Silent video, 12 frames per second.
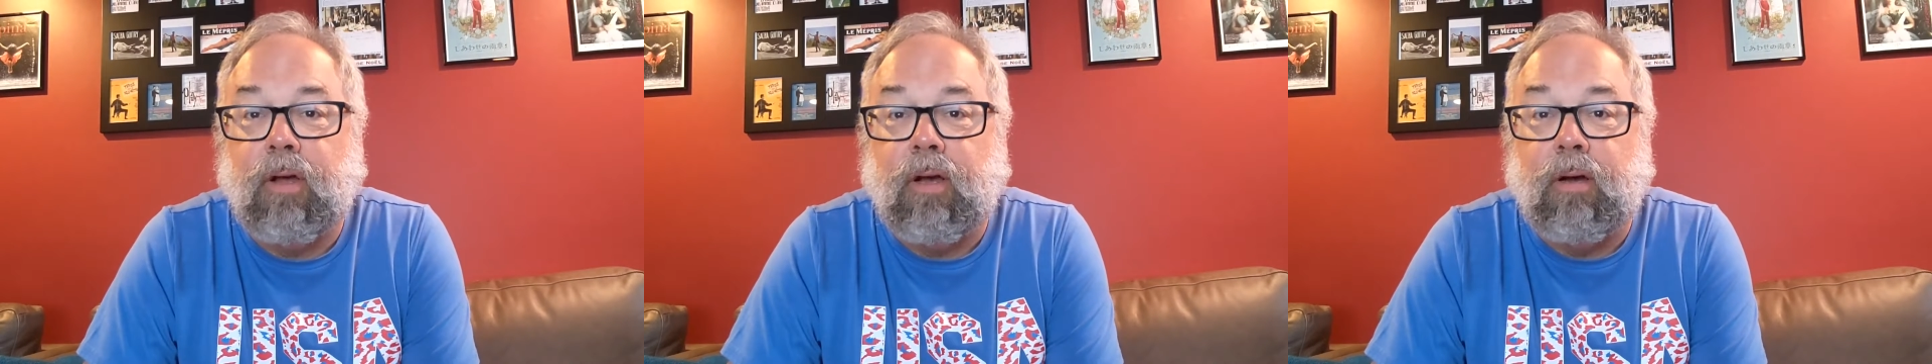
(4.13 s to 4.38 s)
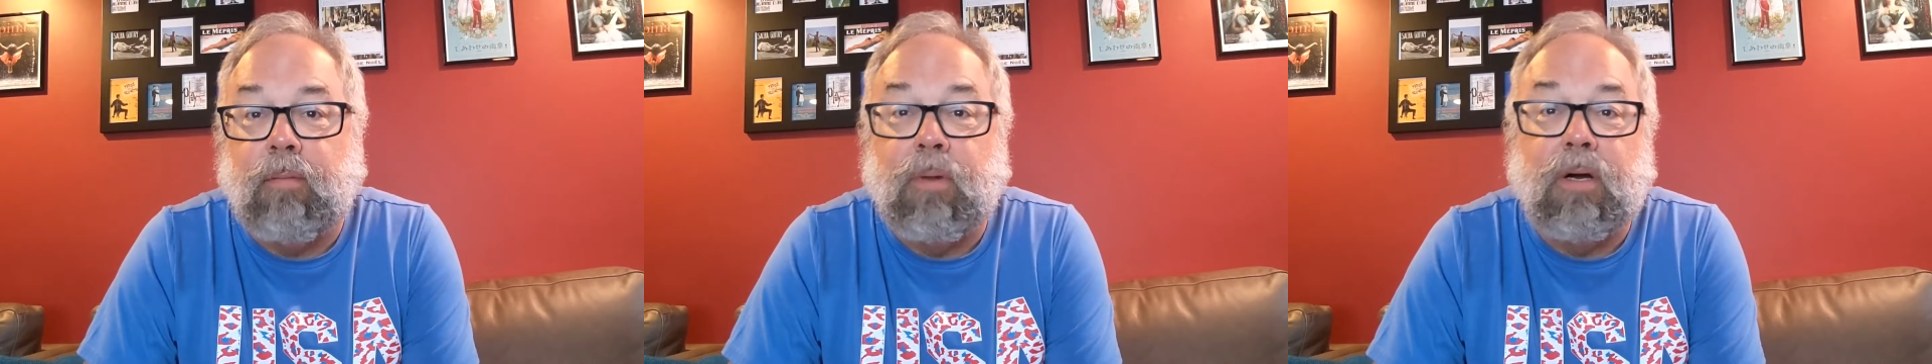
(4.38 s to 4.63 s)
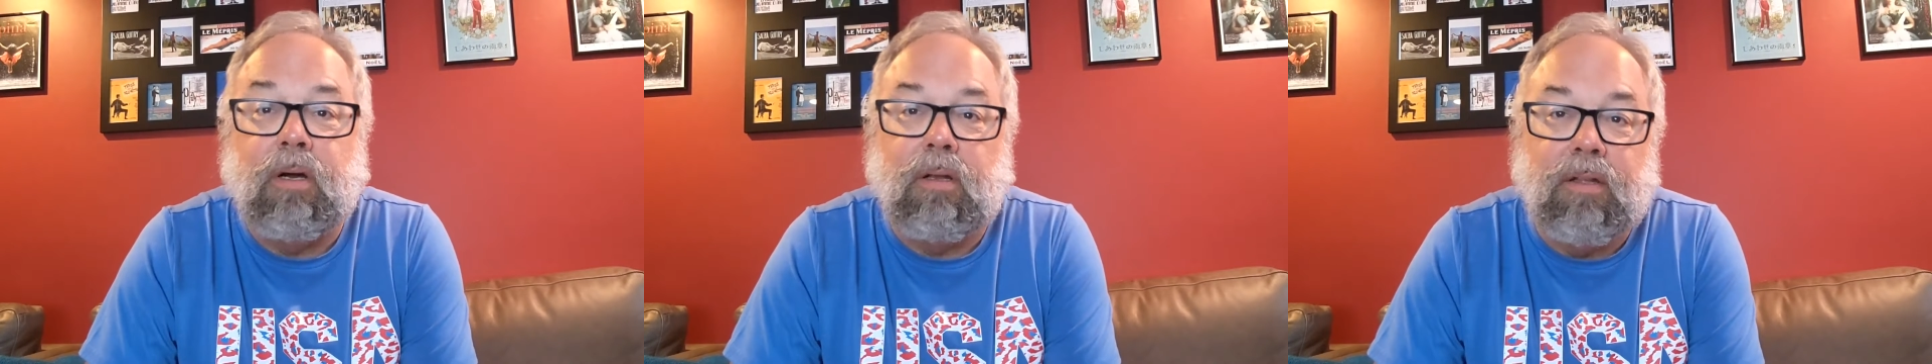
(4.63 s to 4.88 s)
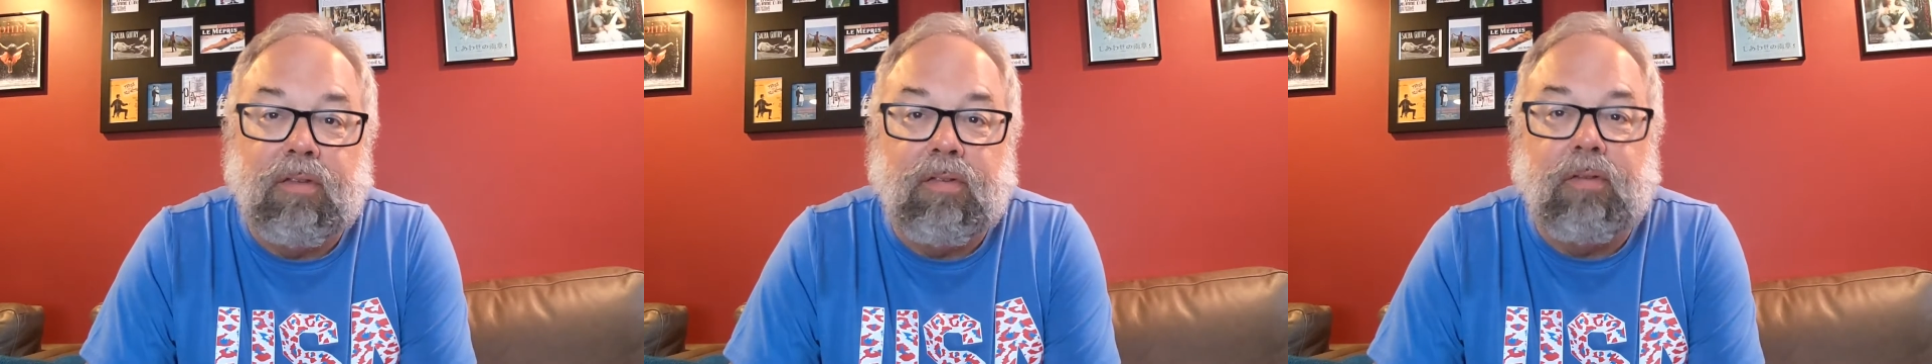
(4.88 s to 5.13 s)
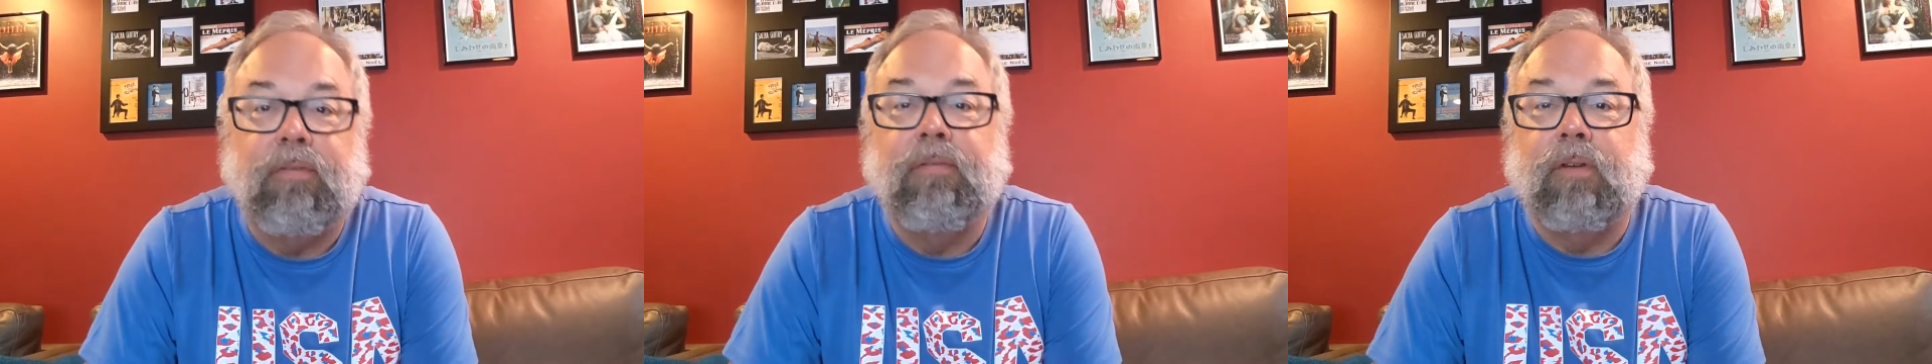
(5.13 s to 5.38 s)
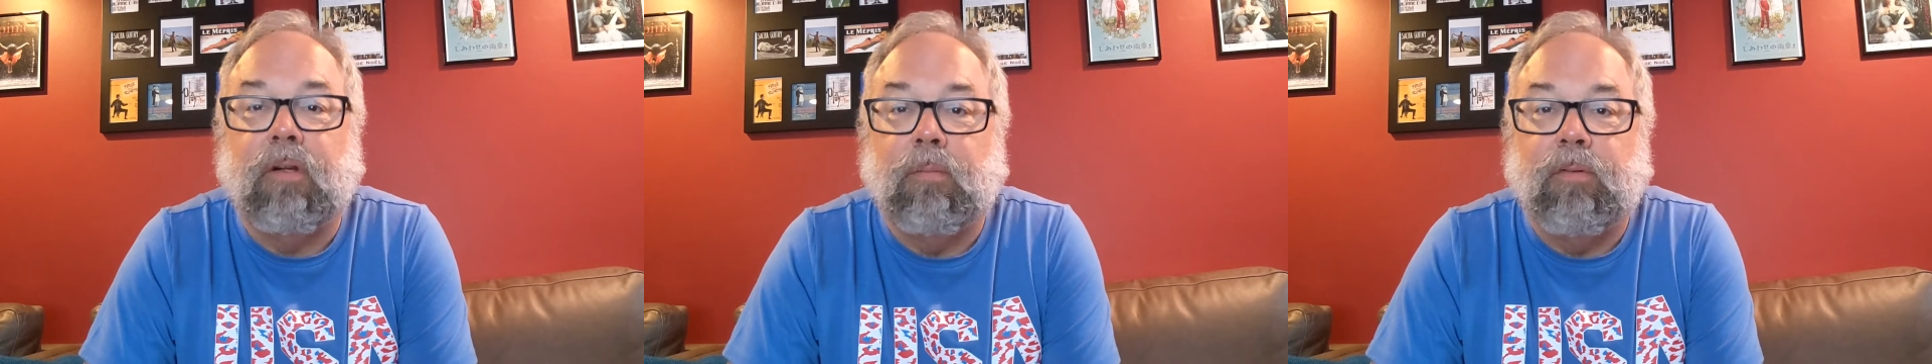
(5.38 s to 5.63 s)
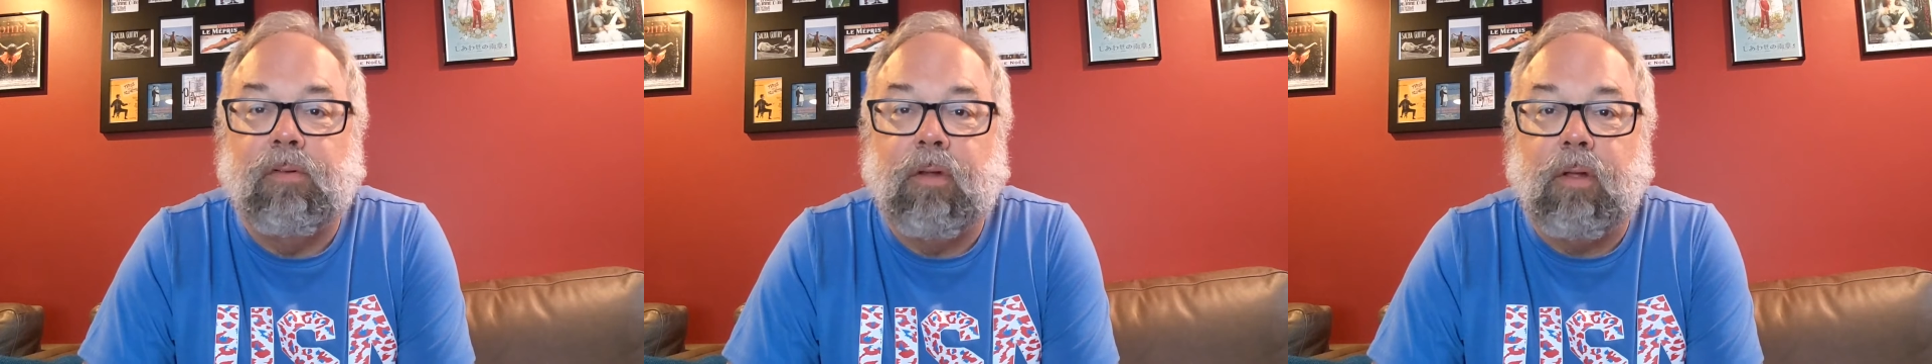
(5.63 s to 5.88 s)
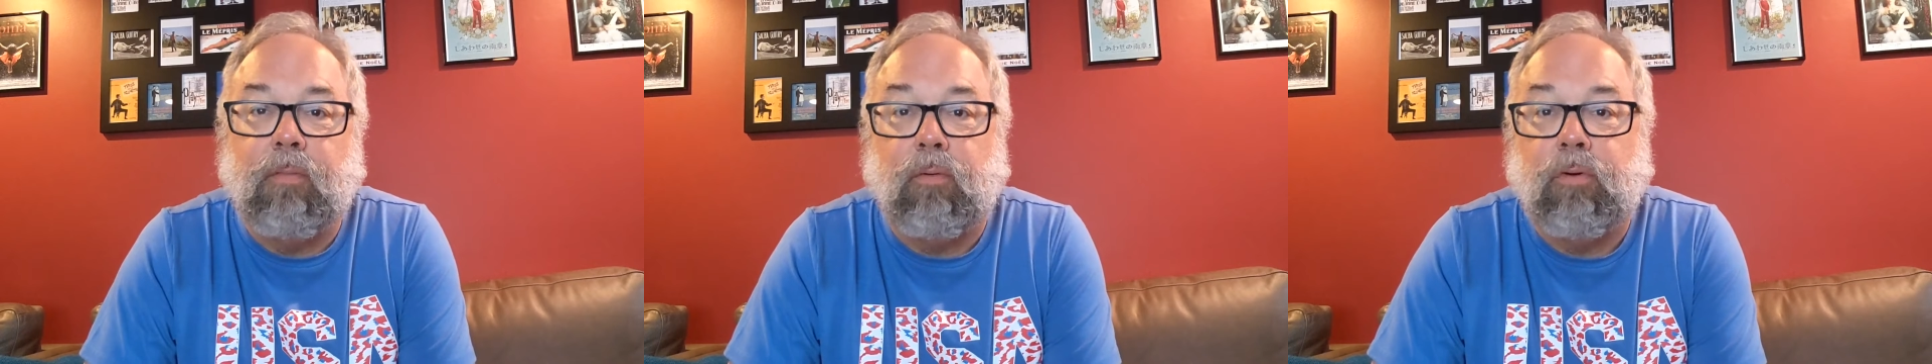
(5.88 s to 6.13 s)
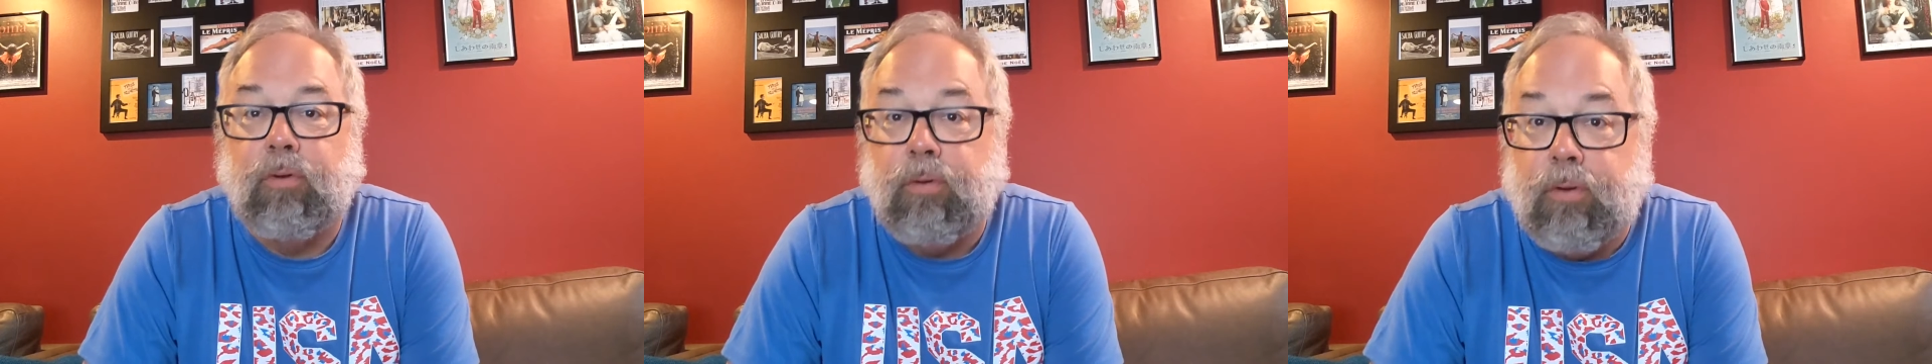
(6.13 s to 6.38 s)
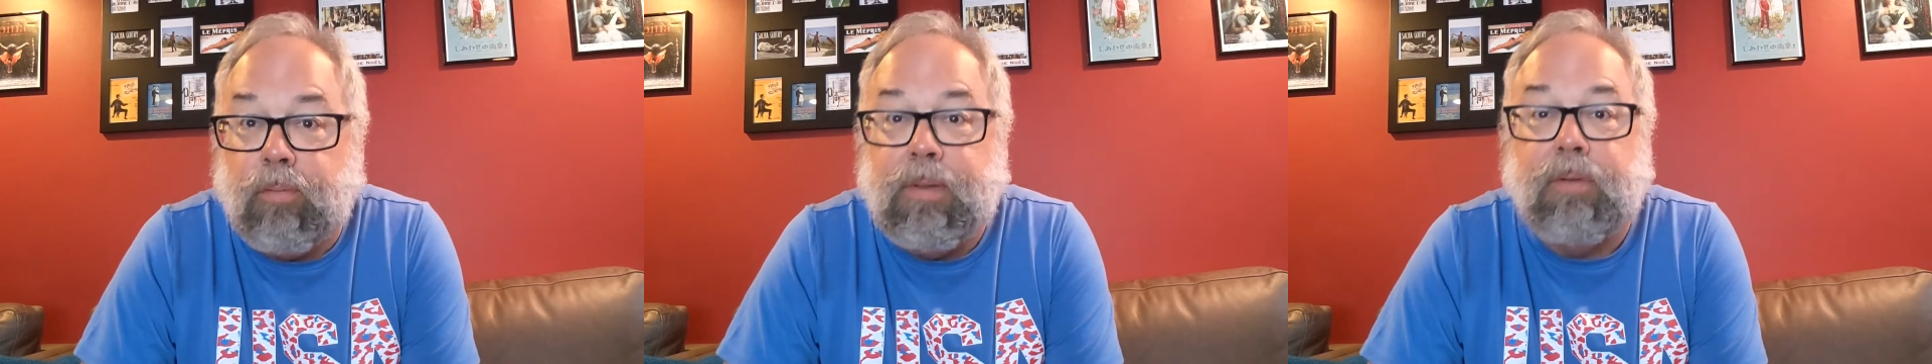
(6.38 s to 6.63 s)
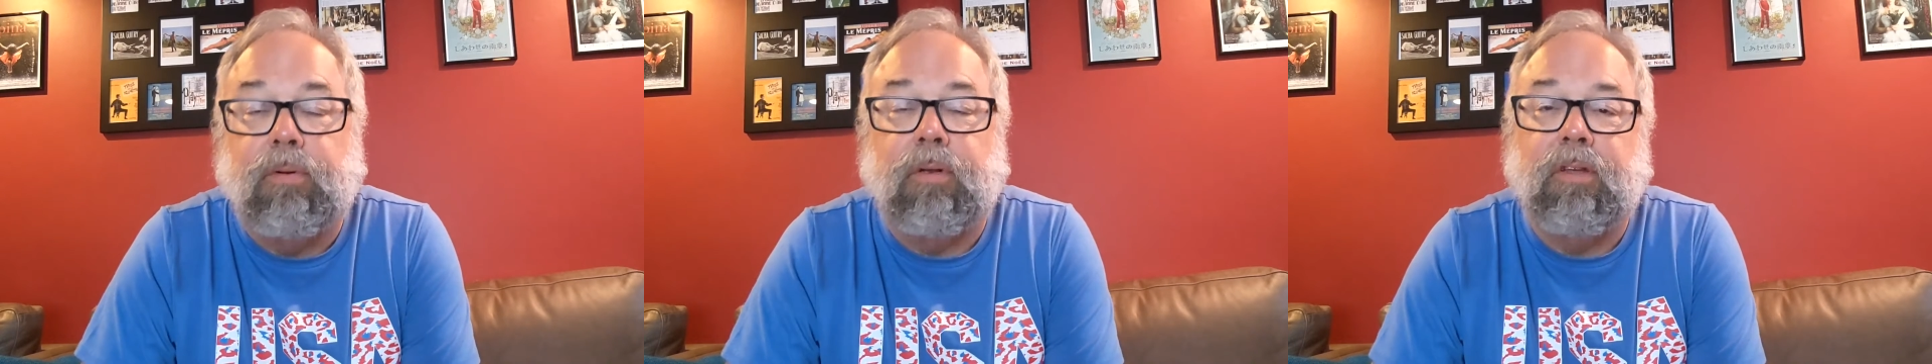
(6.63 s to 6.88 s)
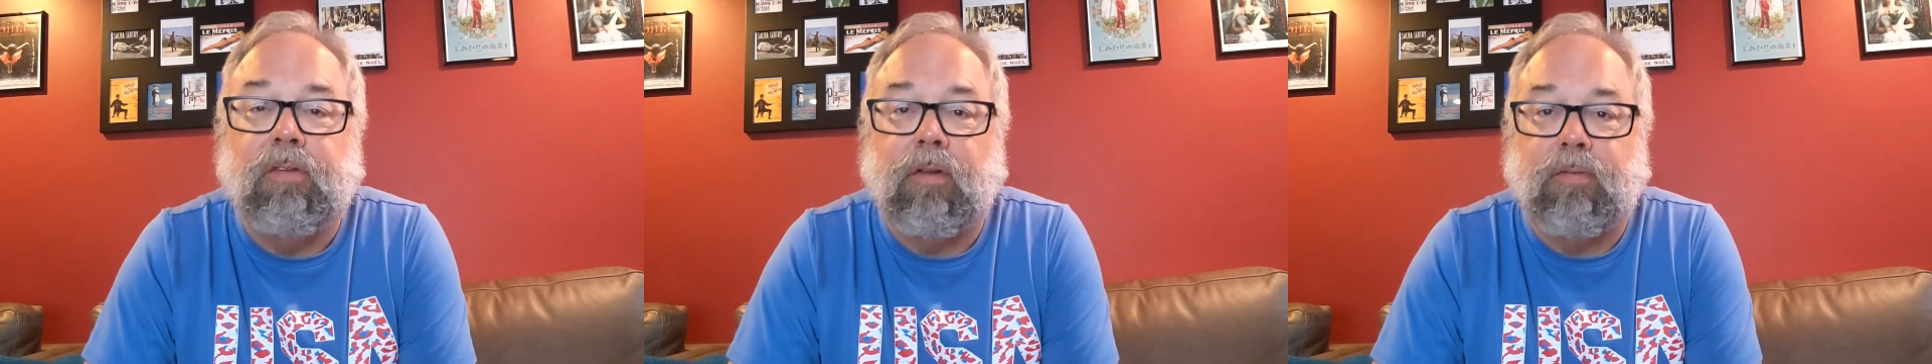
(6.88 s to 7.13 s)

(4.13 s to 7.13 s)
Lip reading: among a list of films that were due to be released